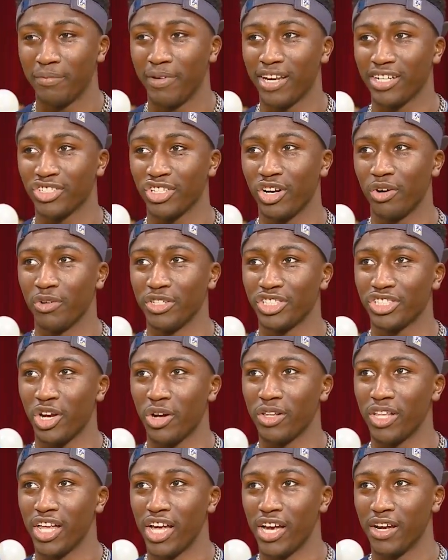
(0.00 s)
making sure we
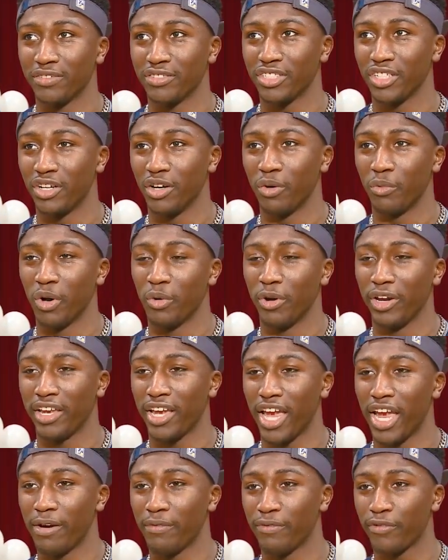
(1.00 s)
show love to where we
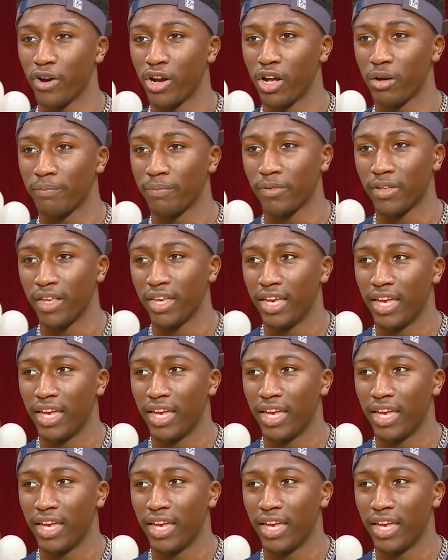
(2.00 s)
came from.